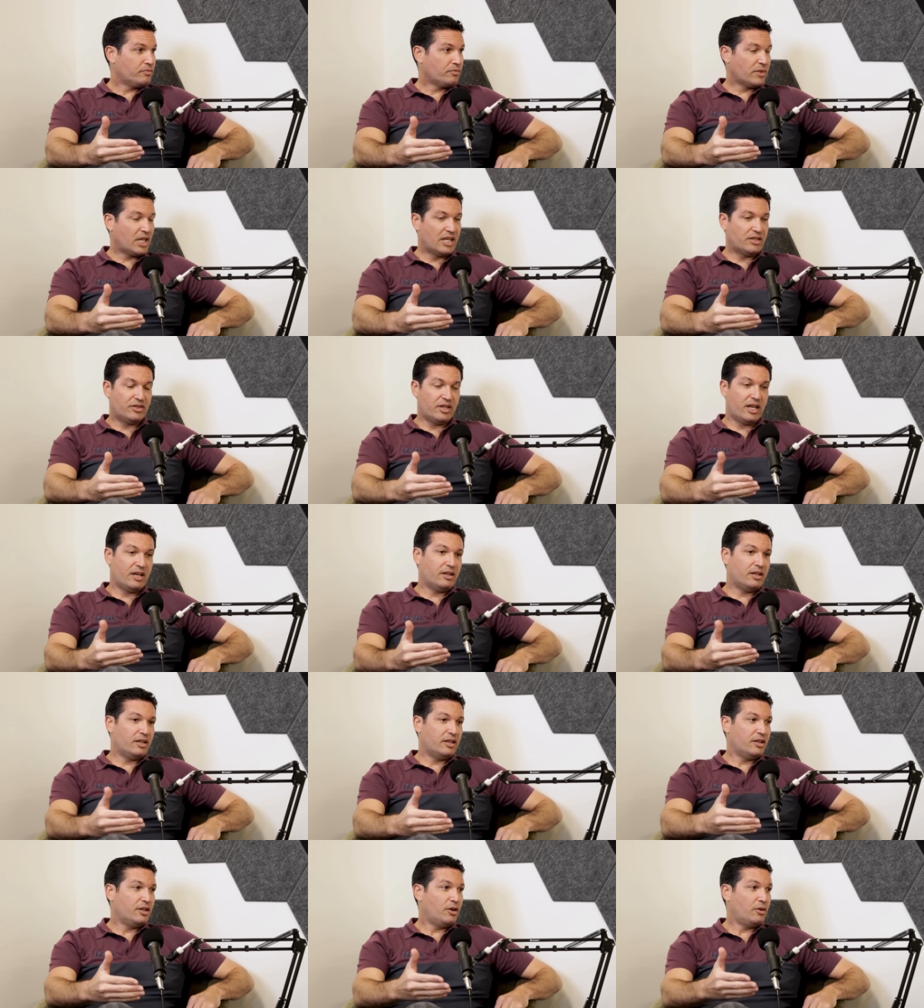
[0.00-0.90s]
and
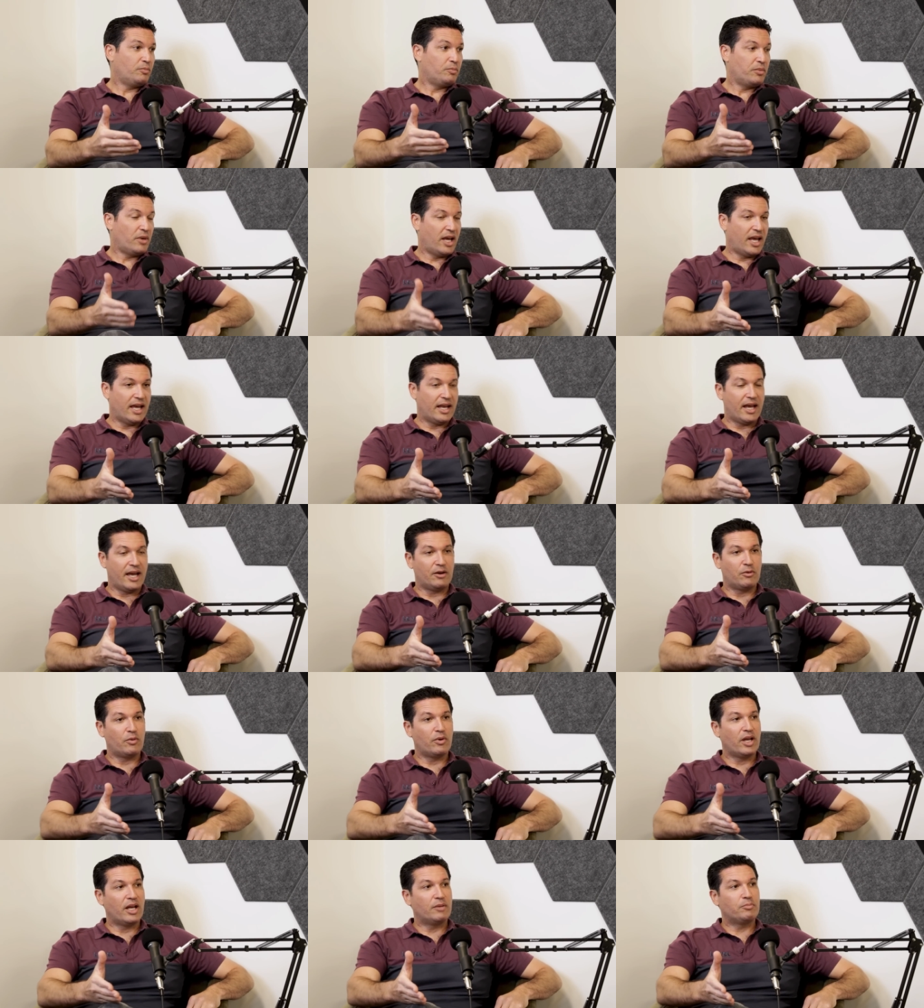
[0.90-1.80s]
say you know
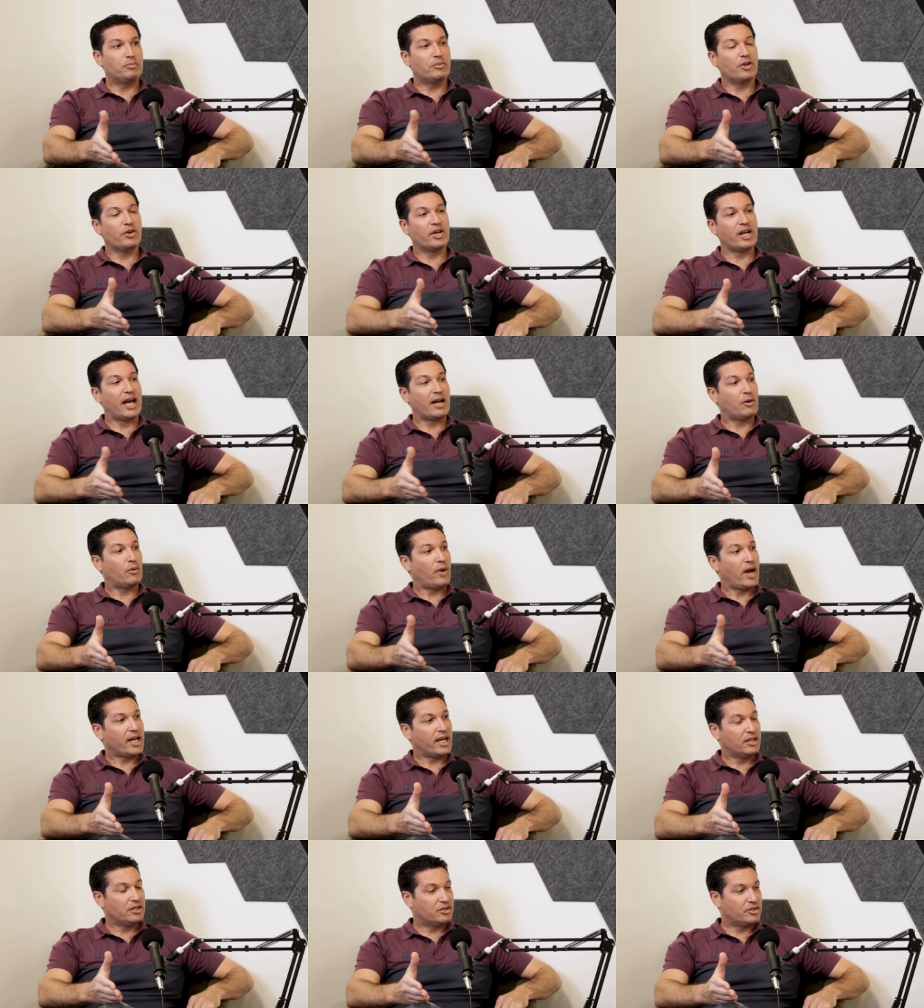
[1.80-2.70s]
and and learning how to
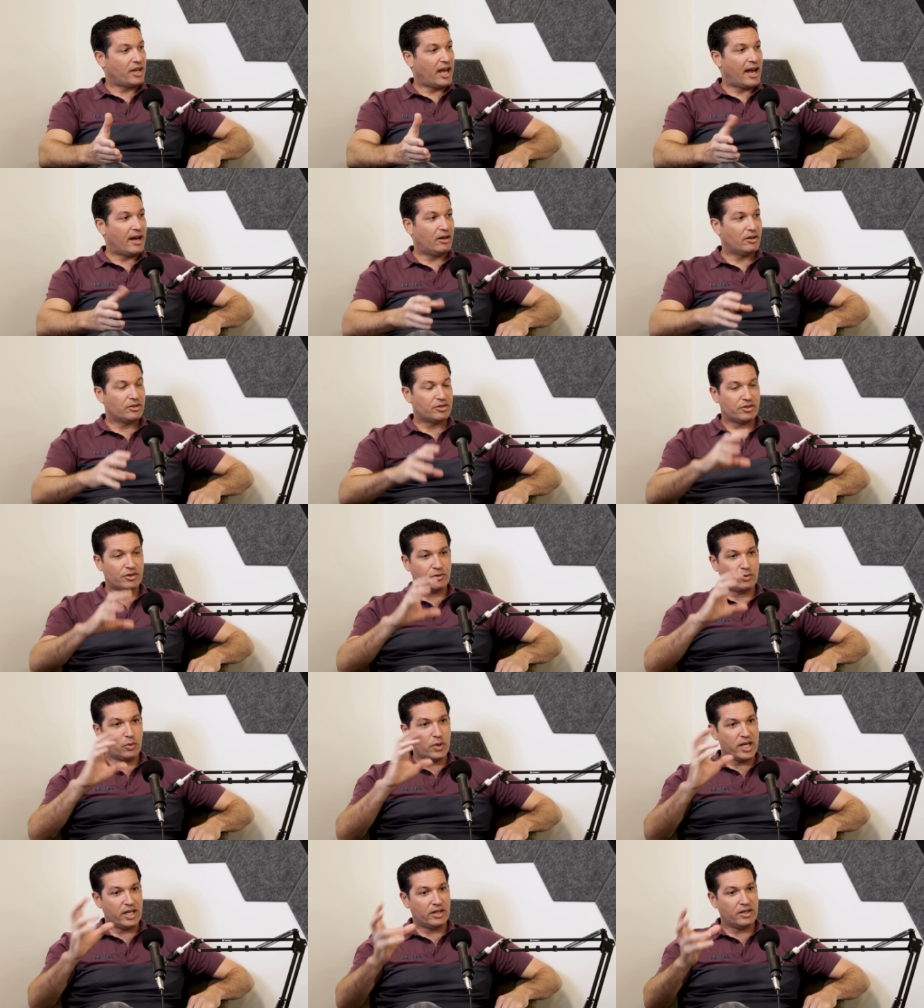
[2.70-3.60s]
reconcile a
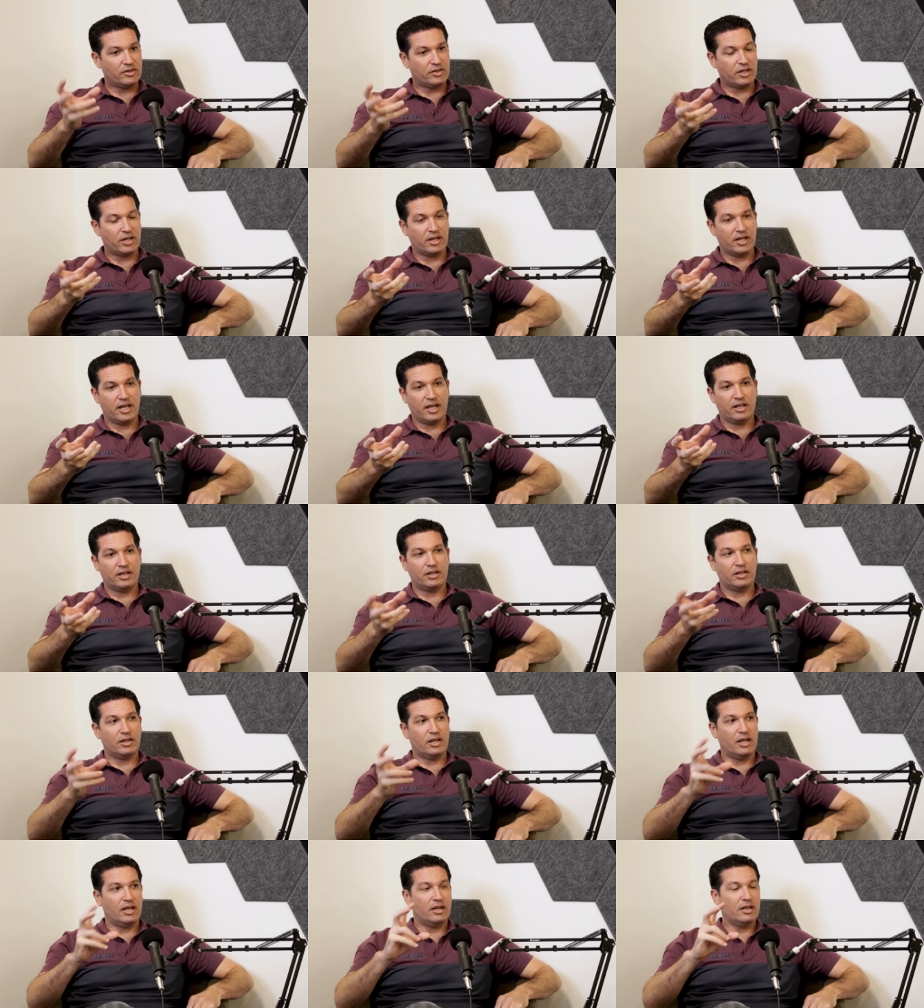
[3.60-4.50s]
certain weakness in
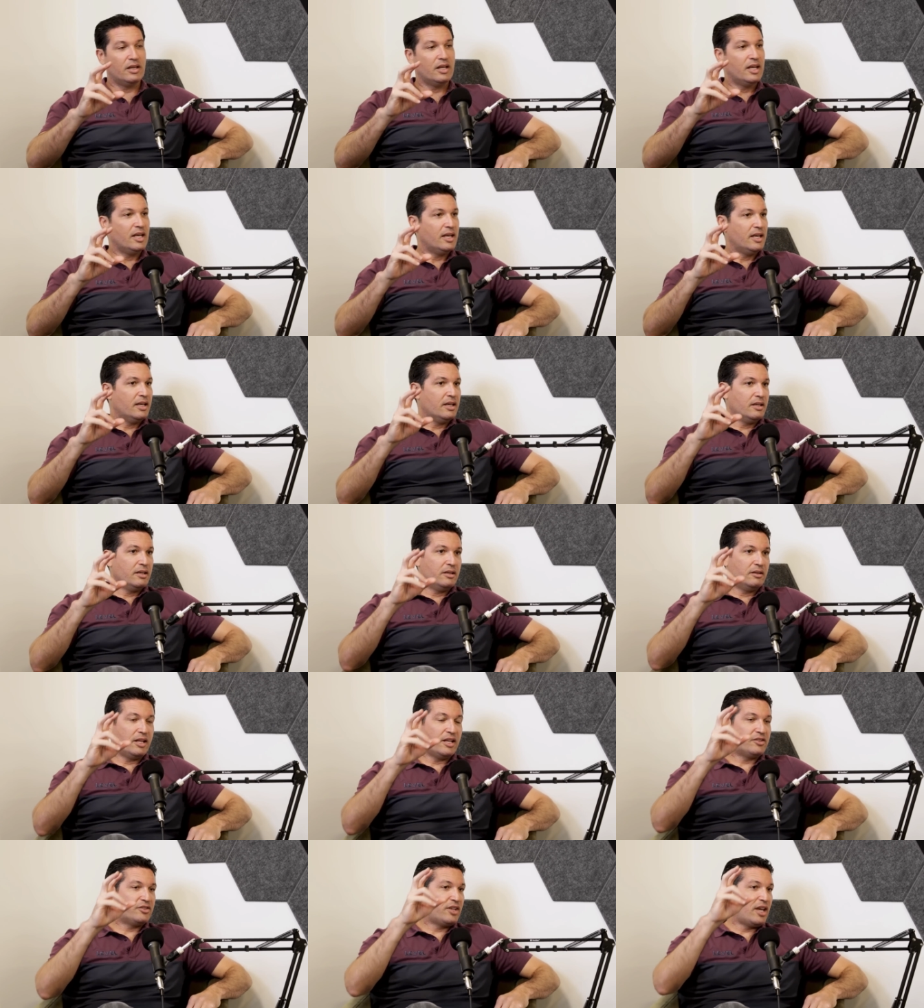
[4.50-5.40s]
in, in
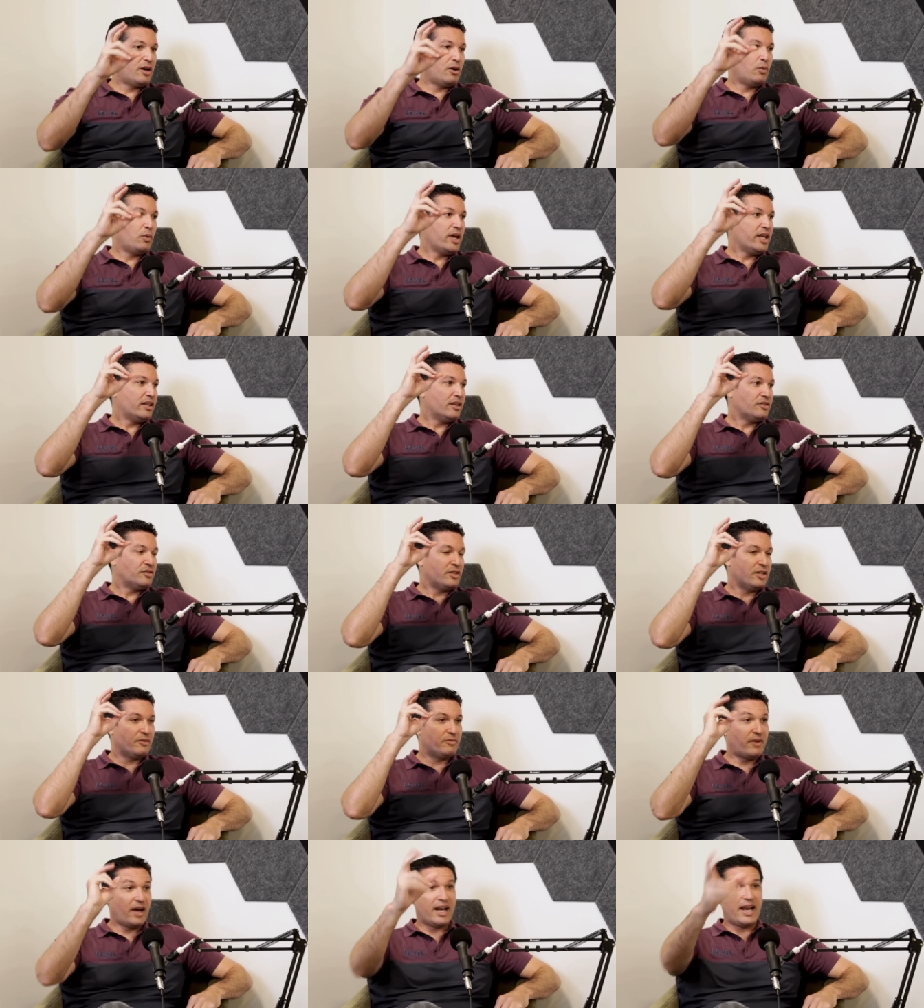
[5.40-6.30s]
let's say a weakness
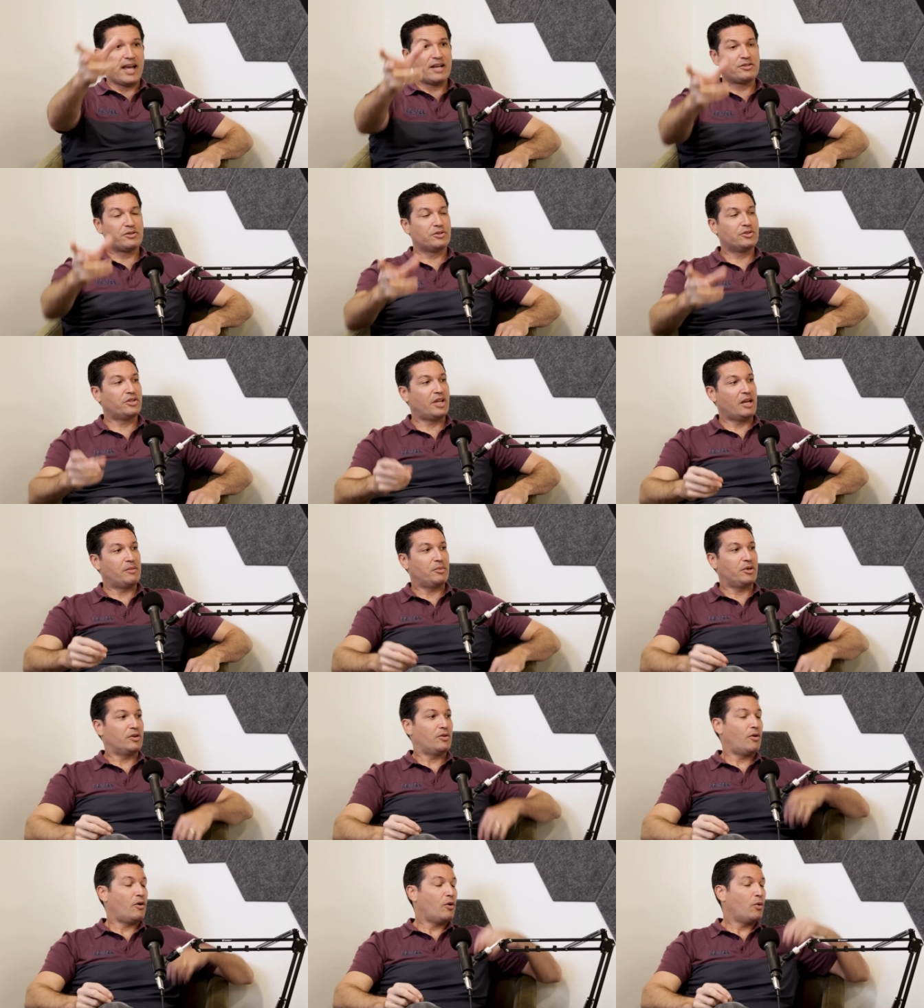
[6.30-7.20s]
in a financial
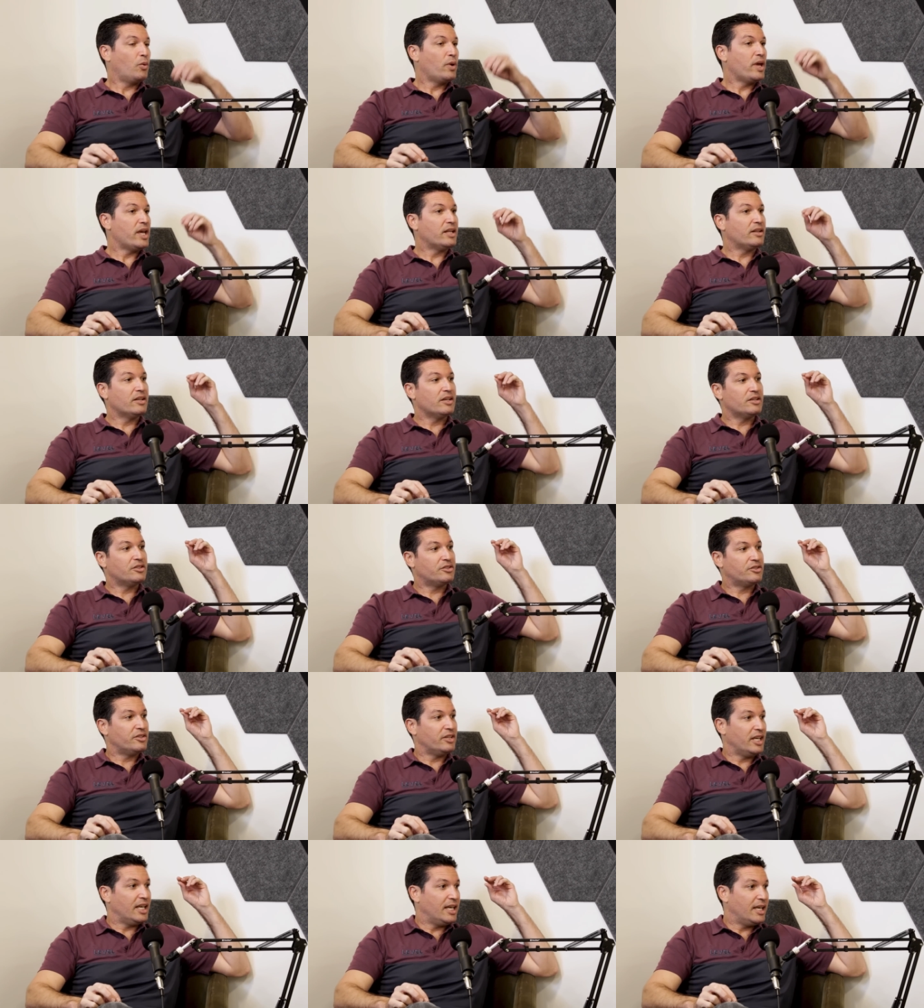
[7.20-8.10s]
statement or a
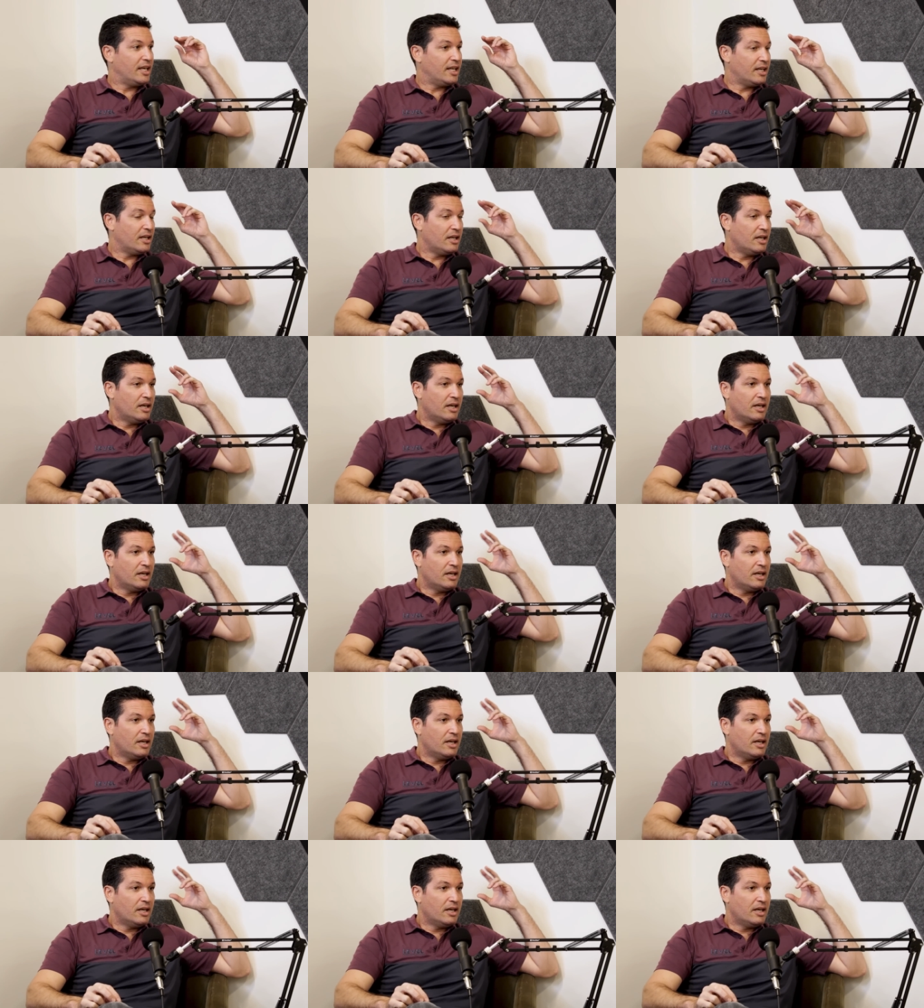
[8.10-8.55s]
weakness in